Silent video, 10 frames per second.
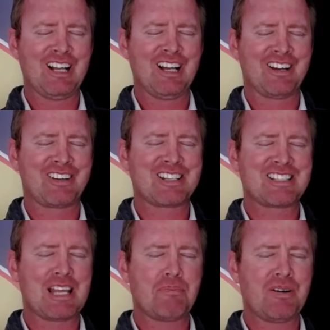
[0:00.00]
I'm going to
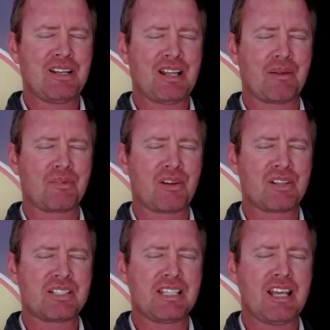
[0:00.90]
step on it and I'm going to
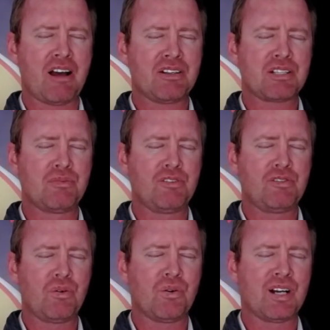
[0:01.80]
see how I just move
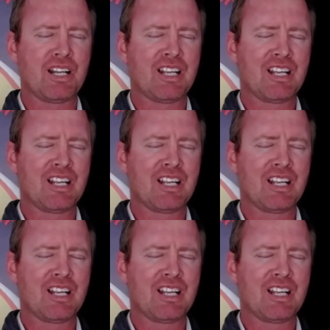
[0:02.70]
forward.